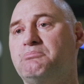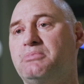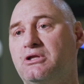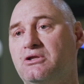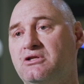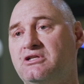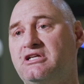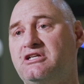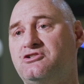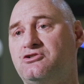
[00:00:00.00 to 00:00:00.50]

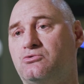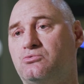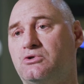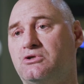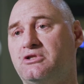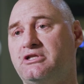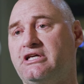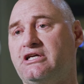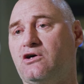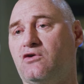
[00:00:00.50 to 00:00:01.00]
ability to
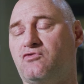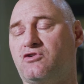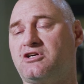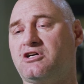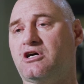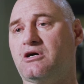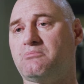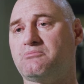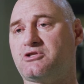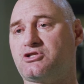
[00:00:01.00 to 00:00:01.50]
really
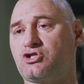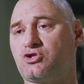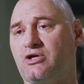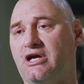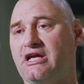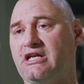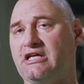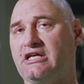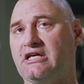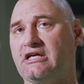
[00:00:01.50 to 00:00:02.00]
overcome the
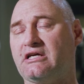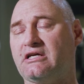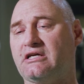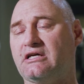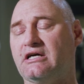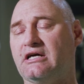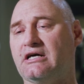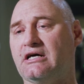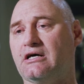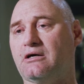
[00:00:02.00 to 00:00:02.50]
training
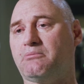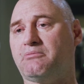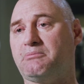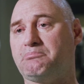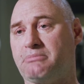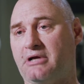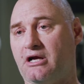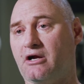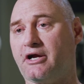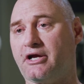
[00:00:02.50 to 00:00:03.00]

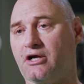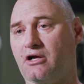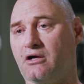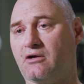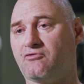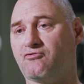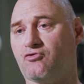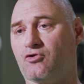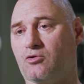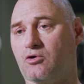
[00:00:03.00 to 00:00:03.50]

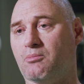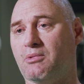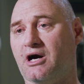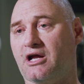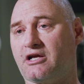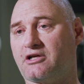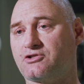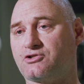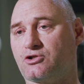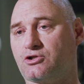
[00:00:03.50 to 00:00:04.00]
barrier for
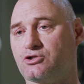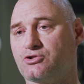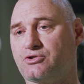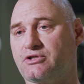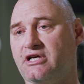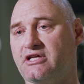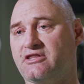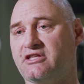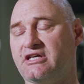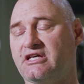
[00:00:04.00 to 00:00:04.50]
robotic
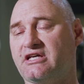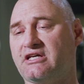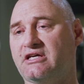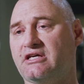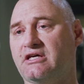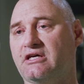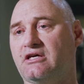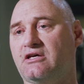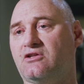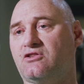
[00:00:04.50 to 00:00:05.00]
surgery. I
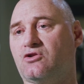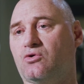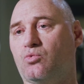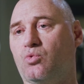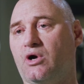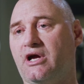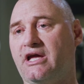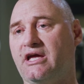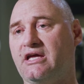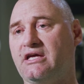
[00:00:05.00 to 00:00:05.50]
think the
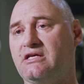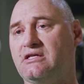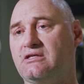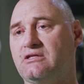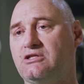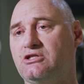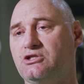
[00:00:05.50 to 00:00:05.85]
way